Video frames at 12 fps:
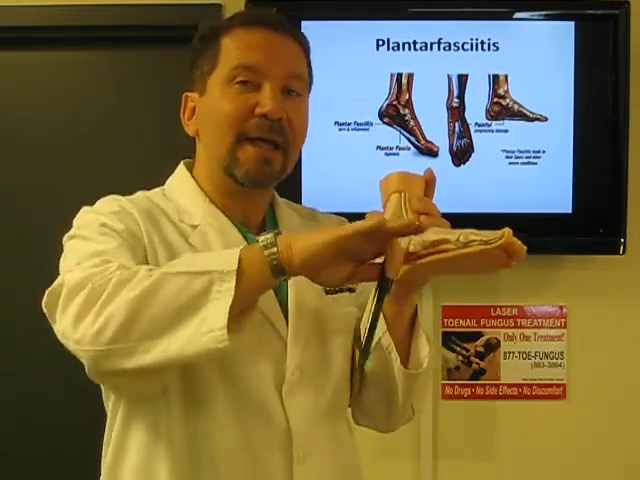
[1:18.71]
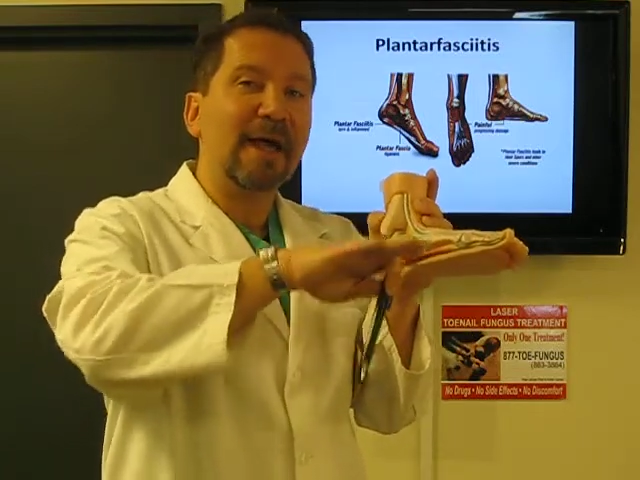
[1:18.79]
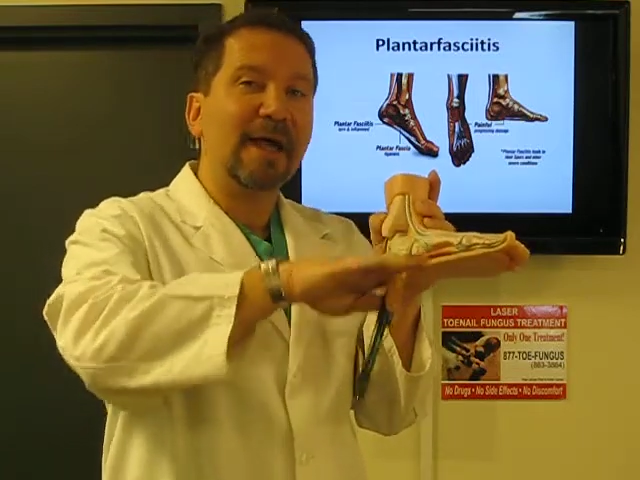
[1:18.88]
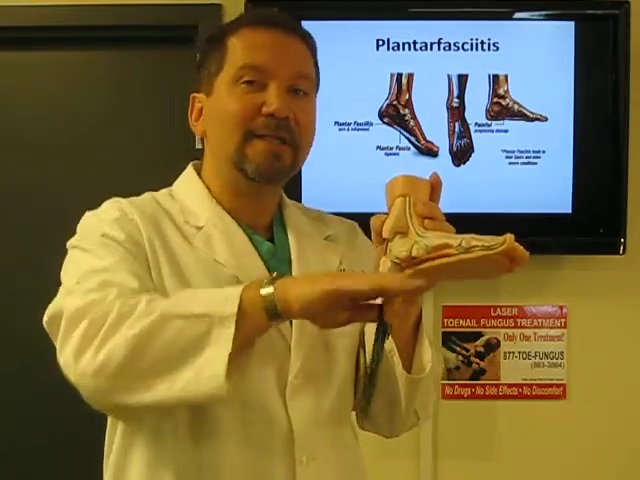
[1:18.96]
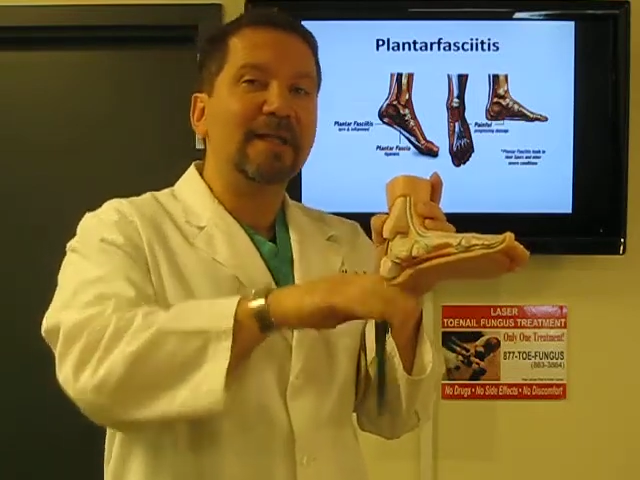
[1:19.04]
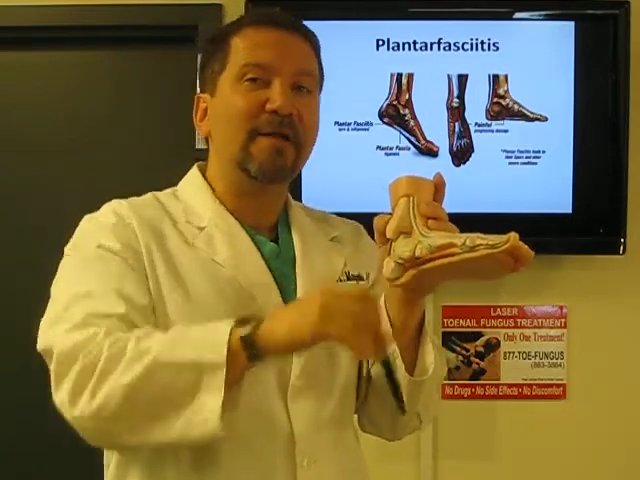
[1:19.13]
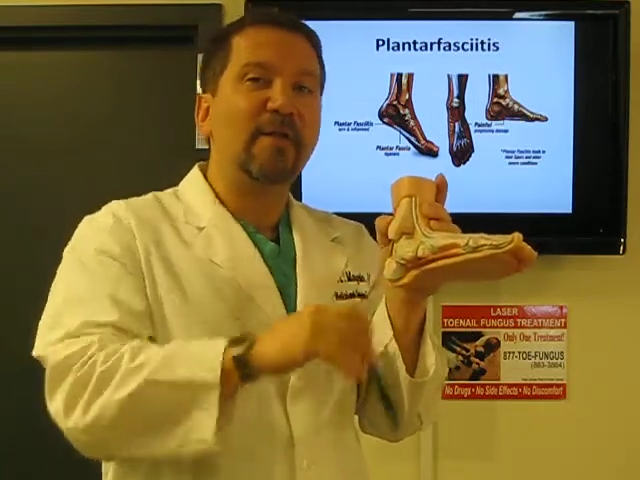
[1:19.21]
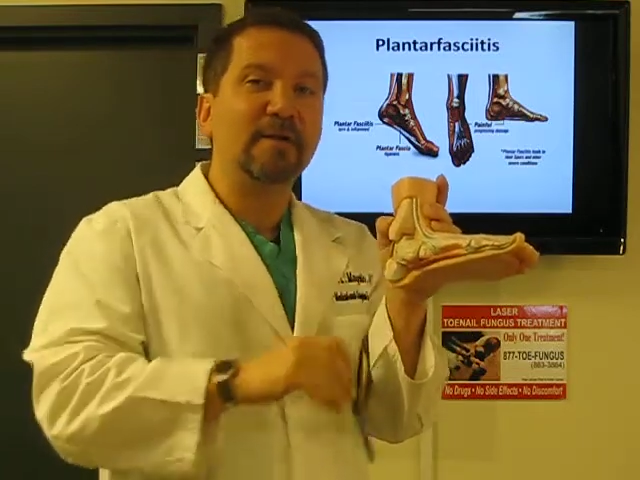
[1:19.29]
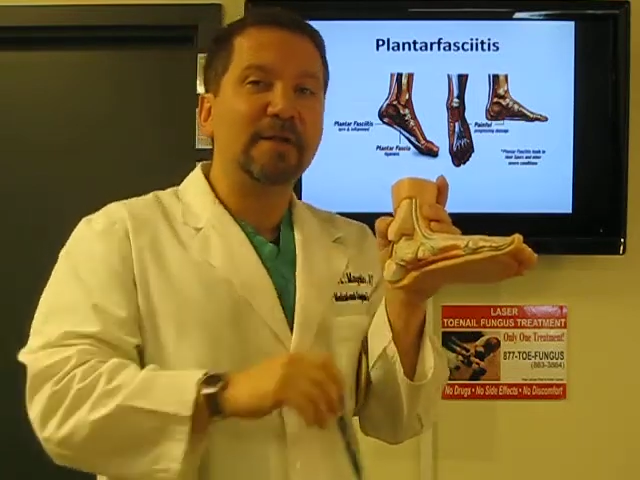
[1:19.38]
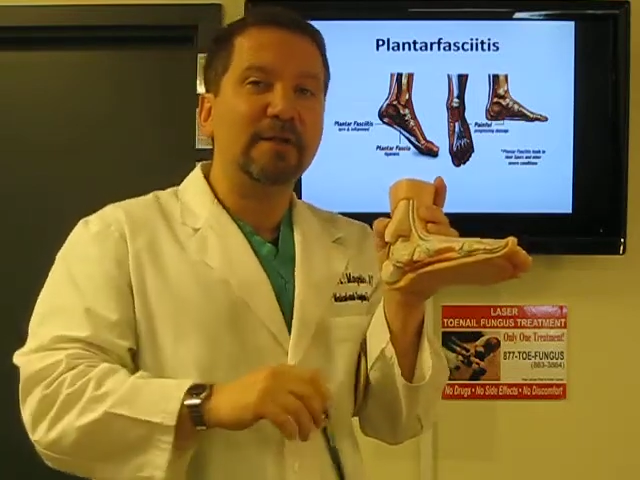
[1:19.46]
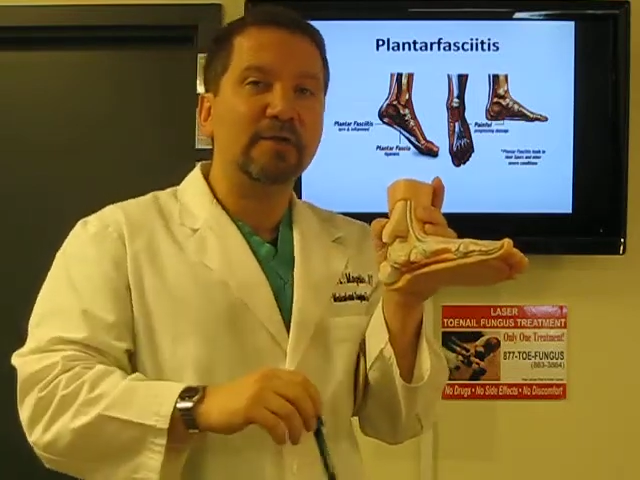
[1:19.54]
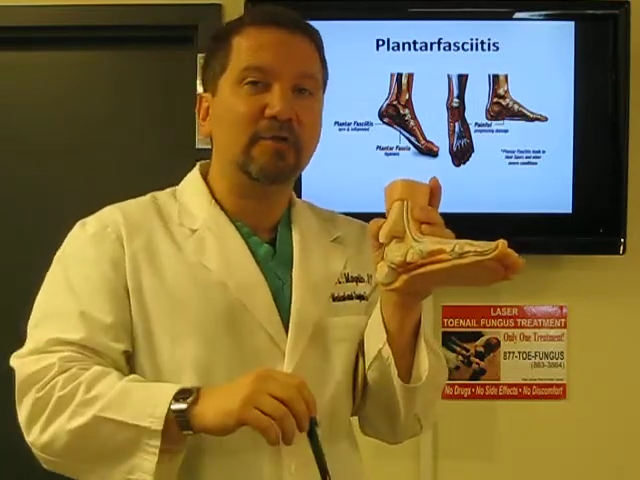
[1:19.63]
as that
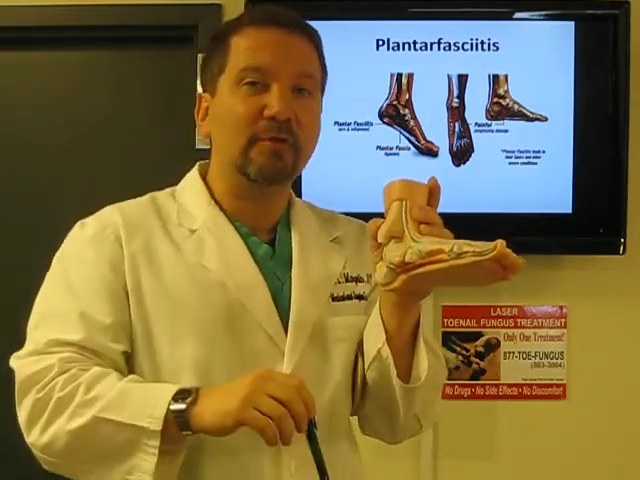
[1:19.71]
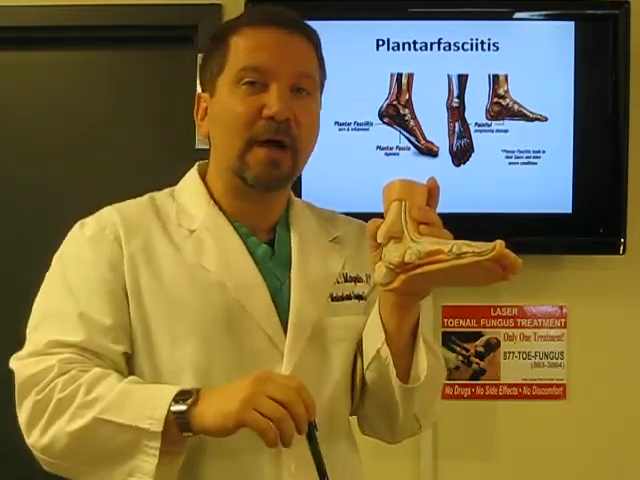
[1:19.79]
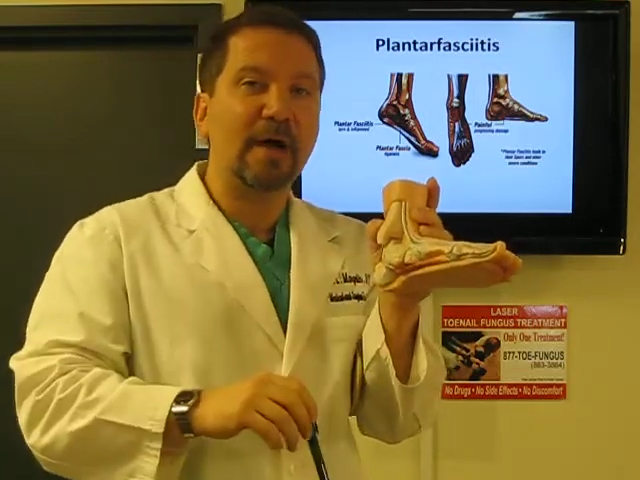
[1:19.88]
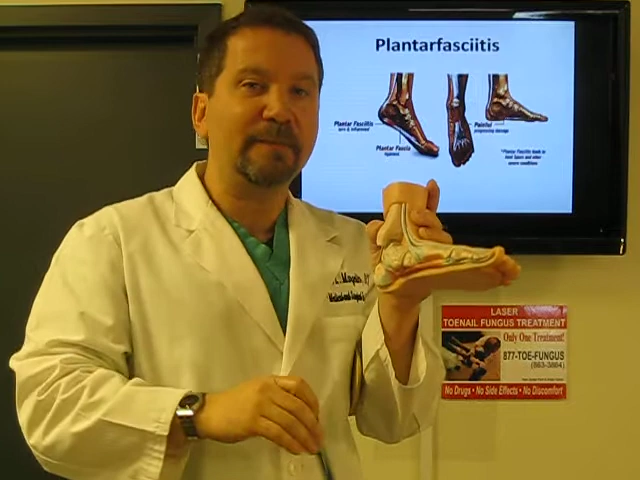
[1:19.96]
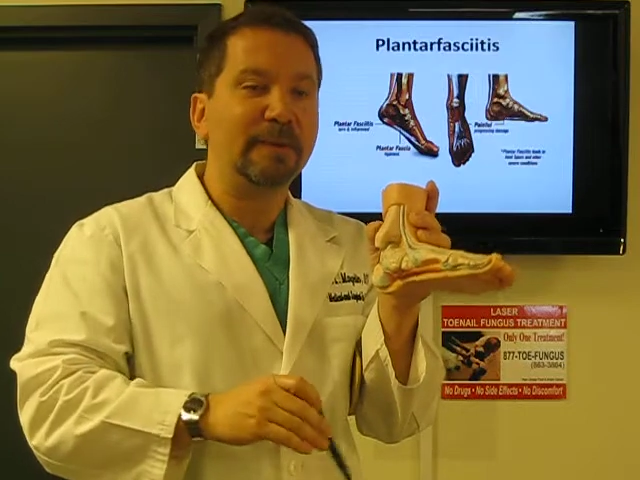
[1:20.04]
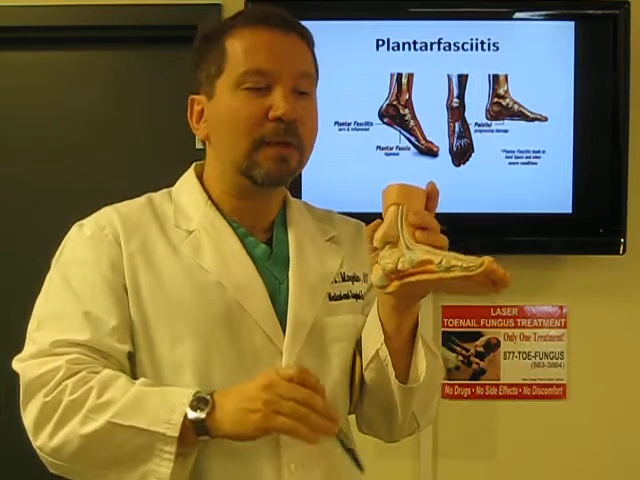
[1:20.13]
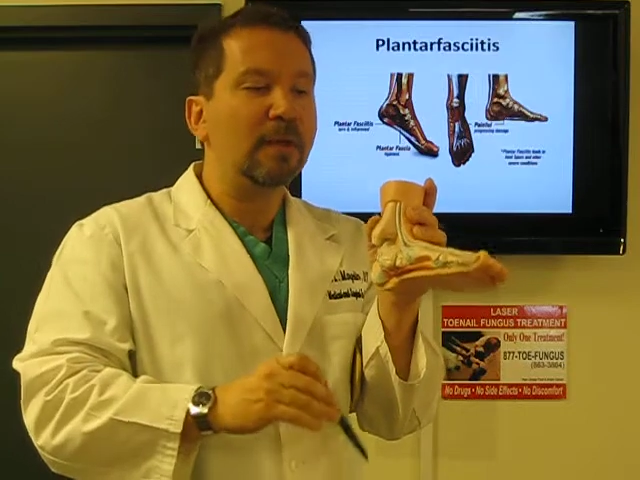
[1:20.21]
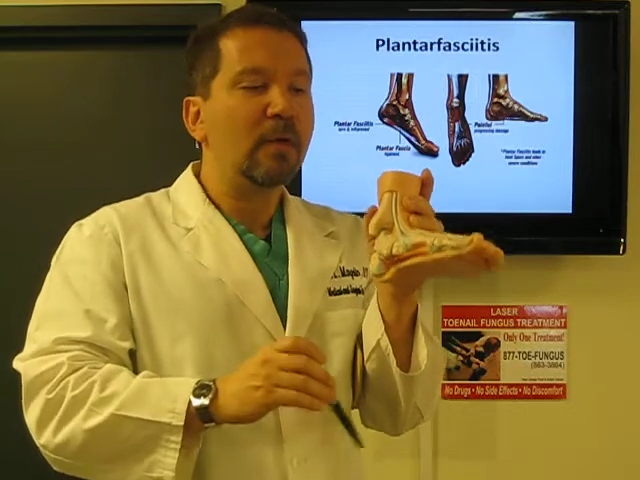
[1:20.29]
arch is dropped.